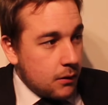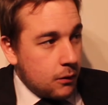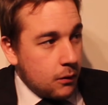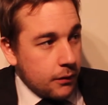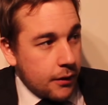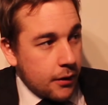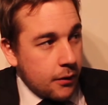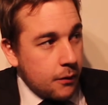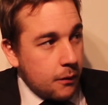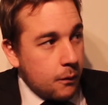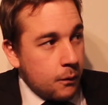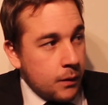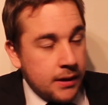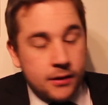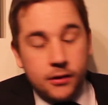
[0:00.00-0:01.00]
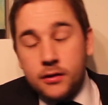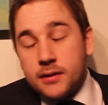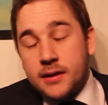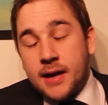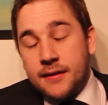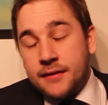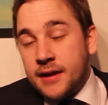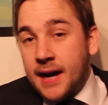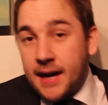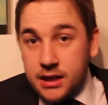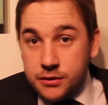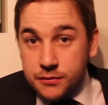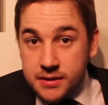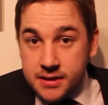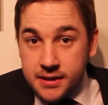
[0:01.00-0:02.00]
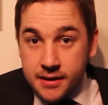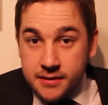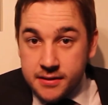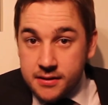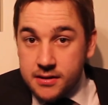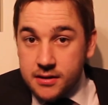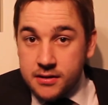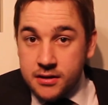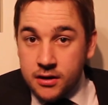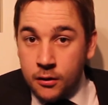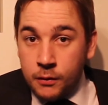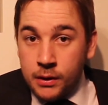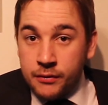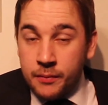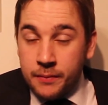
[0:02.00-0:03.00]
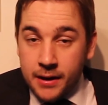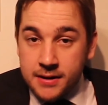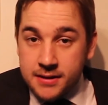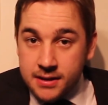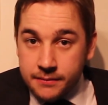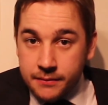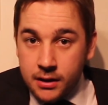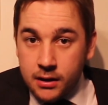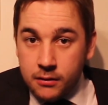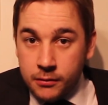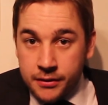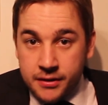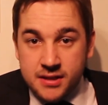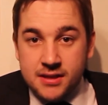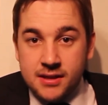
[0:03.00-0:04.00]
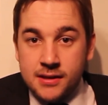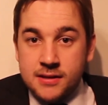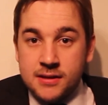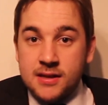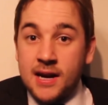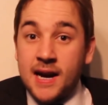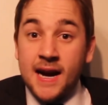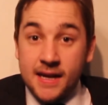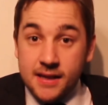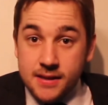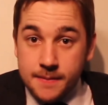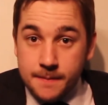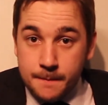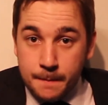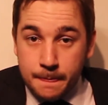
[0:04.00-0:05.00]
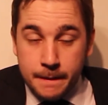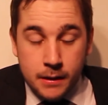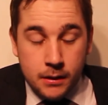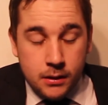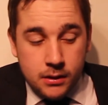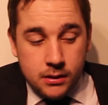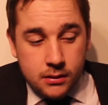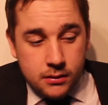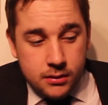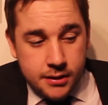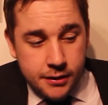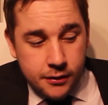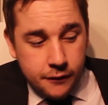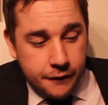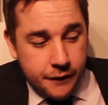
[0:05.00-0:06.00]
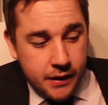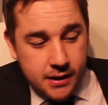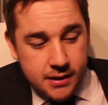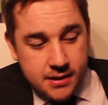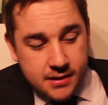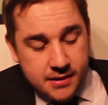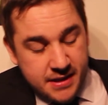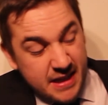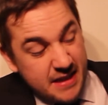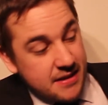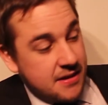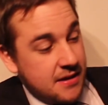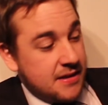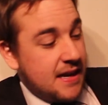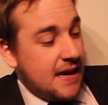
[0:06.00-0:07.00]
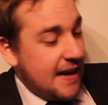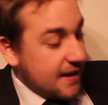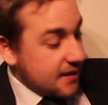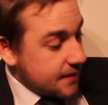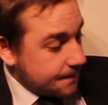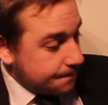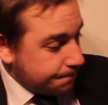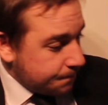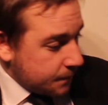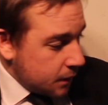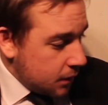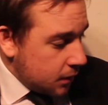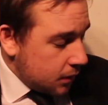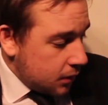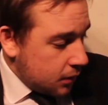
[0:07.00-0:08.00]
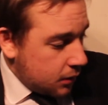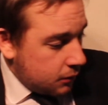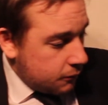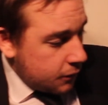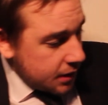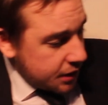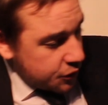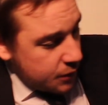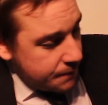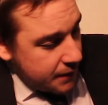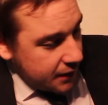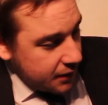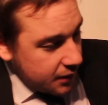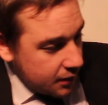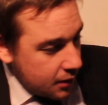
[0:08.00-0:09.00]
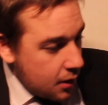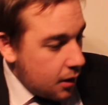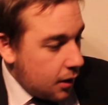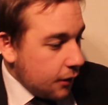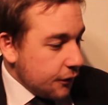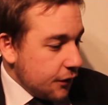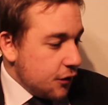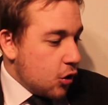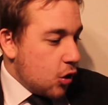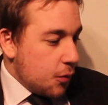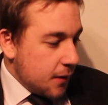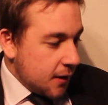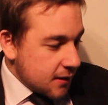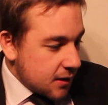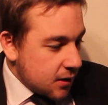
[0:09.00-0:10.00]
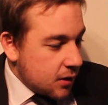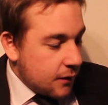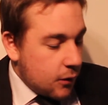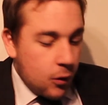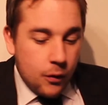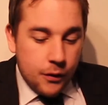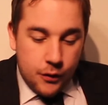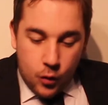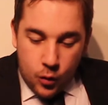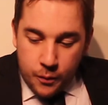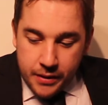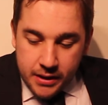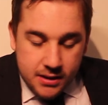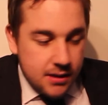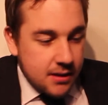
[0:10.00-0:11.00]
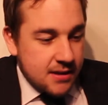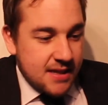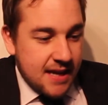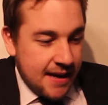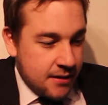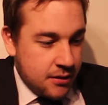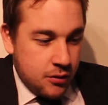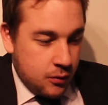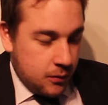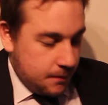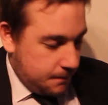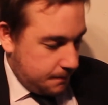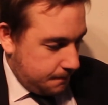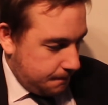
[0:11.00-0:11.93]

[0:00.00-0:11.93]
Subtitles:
although we couldn't get the actual Steezus, so we replaced him with the Steezus hat. To you first, Steezus's hat, what is your opinion on the Norbert or Norbit scandal?